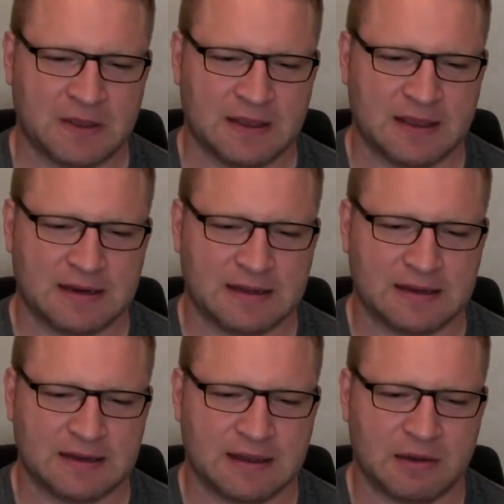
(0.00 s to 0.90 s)

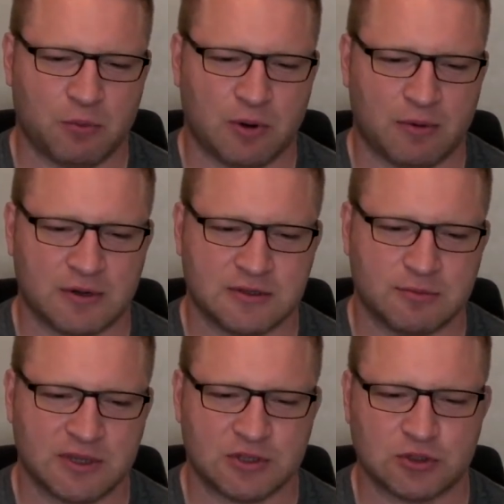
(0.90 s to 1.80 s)
And I wanted to
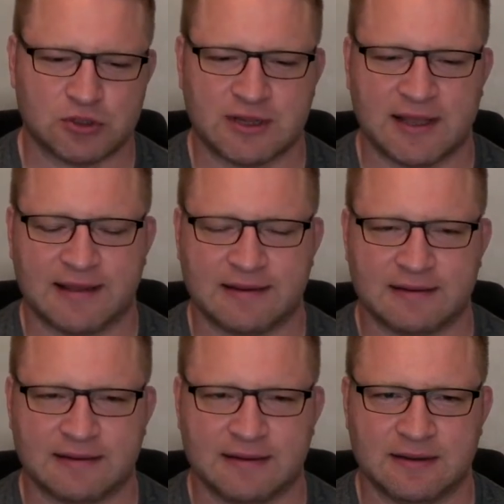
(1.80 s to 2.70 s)
make sure that
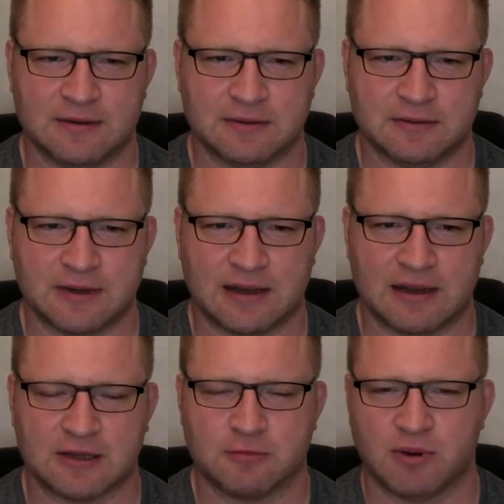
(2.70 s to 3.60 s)
I
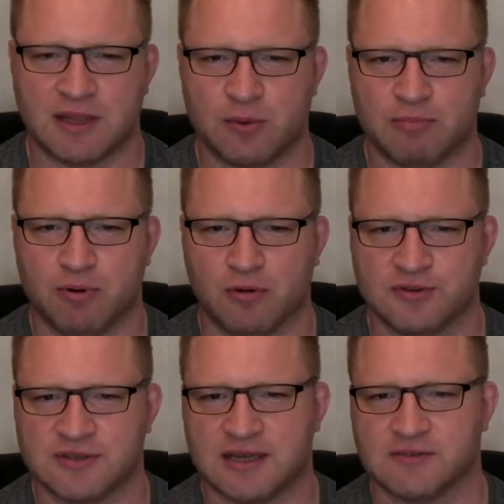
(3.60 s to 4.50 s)
could play with both
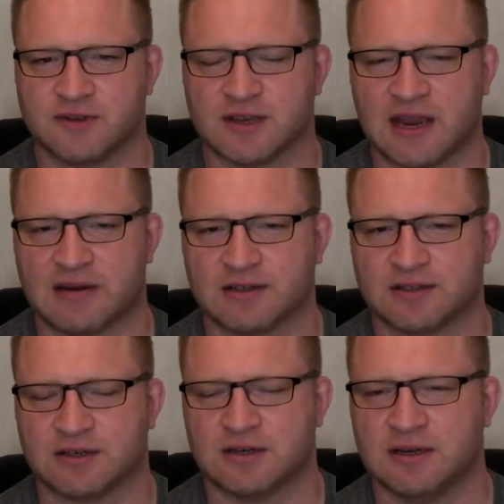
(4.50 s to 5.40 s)
sides of the
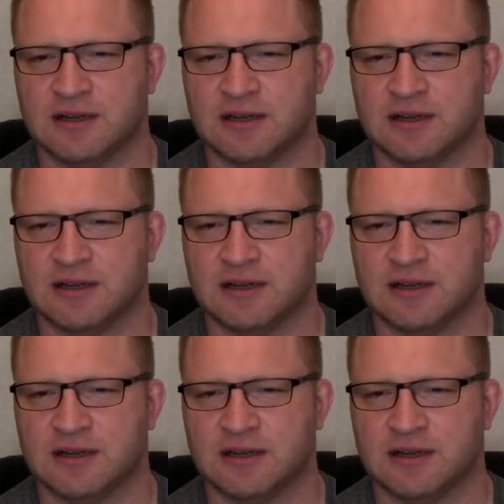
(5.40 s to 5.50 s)
character,